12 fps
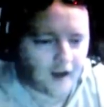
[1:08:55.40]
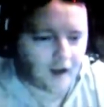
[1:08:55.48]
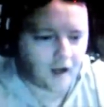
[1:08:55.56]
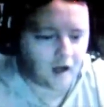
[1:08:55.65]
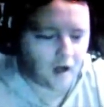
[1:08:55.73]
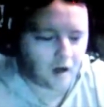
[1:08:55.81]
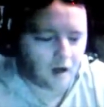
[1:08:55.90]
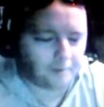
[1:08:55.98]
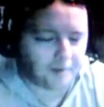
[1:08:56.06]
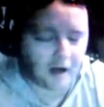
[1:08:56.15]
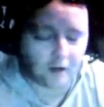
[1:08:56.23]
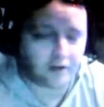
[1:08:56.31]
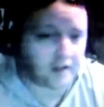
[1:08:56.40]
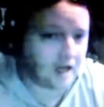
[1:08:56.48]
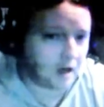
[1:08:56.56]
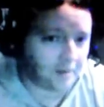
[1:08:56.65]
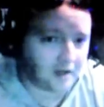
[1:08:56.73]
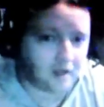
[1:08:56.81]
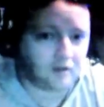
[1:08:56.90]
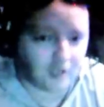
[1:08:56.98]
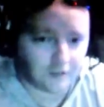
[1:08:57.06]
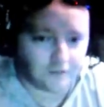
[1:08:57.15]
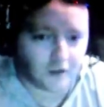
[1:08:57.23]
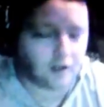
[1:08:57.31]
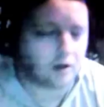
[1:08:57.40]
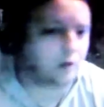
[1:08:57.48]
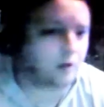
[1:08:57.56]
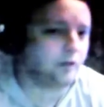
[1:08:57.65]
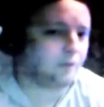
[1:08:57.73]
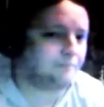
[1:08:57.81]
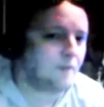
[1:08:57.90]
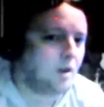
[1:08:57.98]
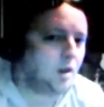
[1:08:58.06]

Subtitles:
Yeah, Pirates of the Caribbean, take fucking notes.